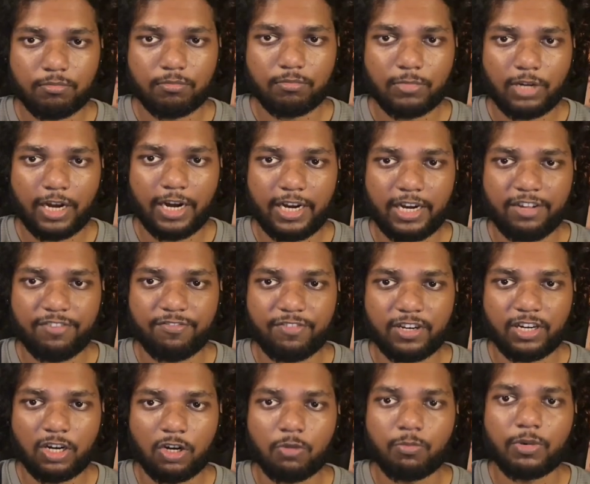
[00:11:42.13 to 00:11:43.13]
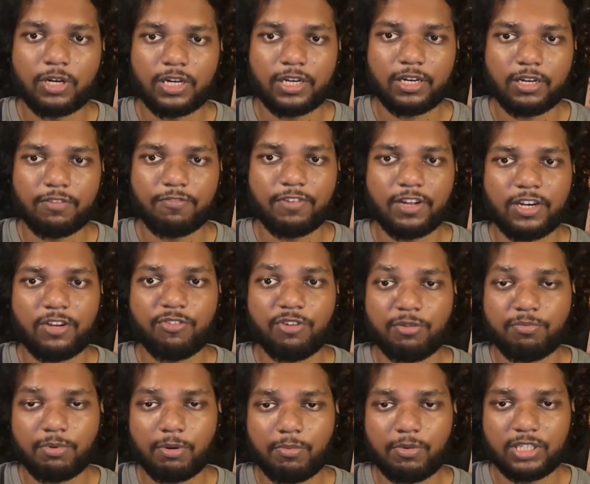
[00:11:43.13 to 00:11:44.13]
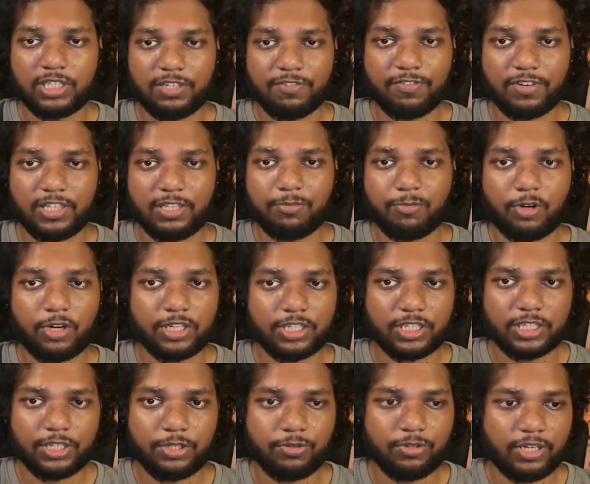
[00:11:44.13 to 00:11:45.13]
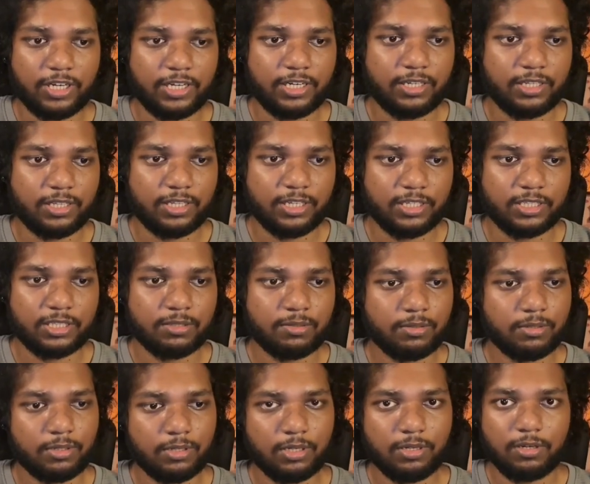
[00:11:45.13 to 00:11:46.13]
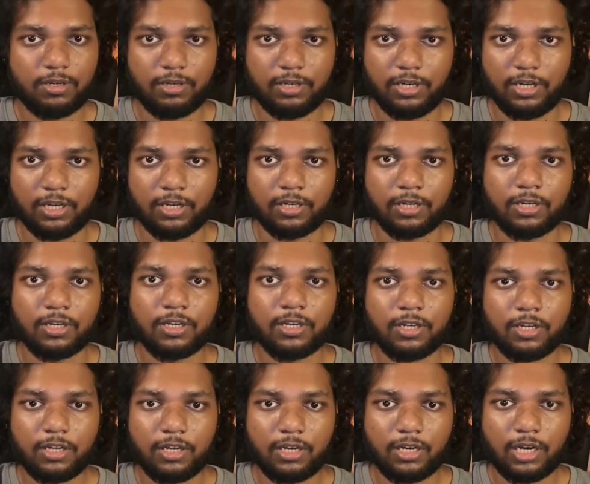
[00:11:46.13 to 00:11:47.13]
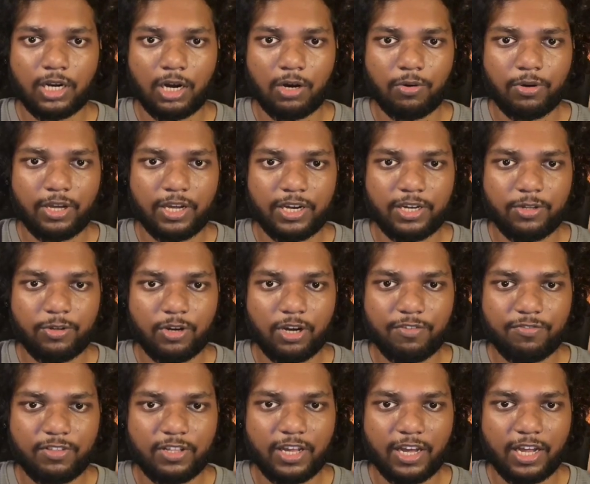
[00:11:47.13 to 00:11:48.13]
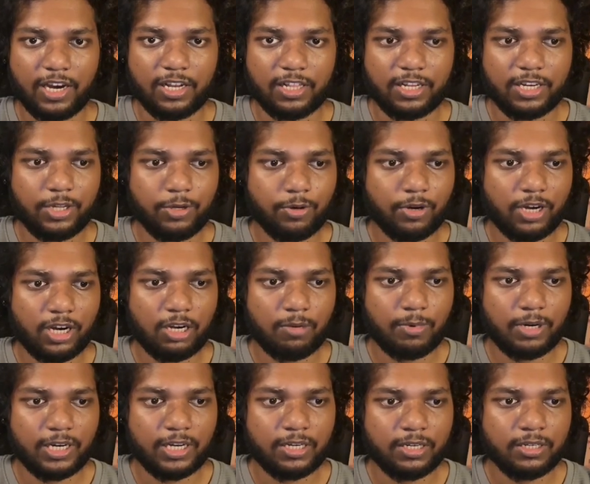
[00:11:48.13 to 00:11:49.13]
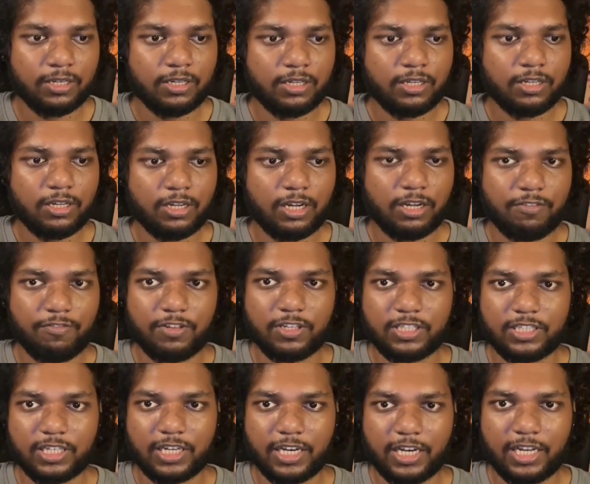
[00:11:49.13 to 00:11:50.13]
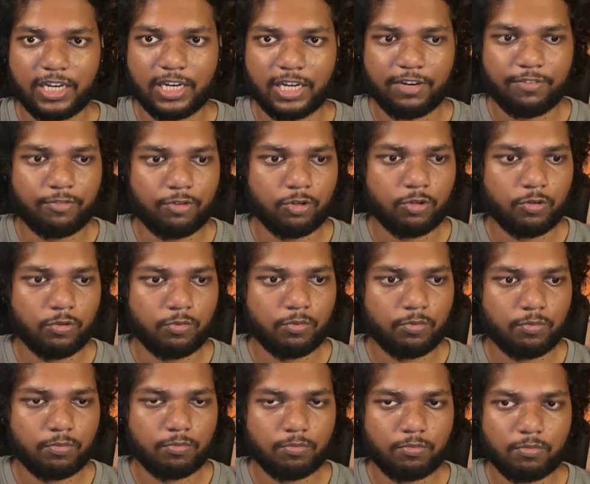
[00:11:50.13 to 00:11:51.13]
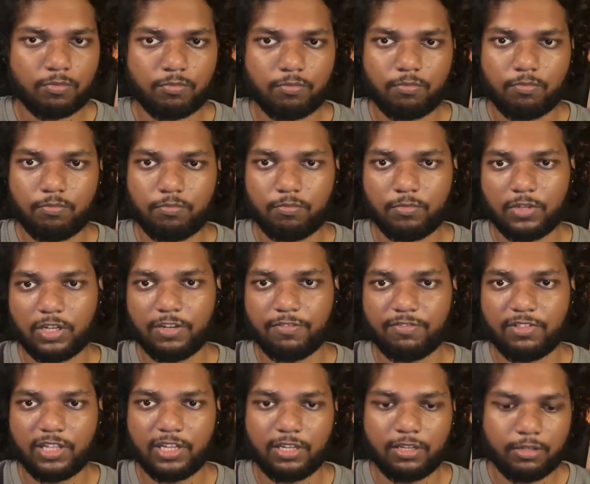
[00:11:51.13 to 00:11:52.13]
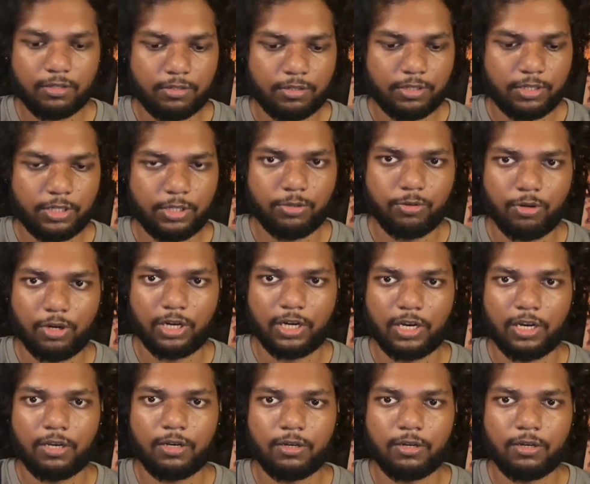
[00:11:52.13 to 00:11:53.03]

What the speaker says: item for now, but when you are publishing for the production, you need this done. Now here you have the another URL button, in which again I have to give the URL.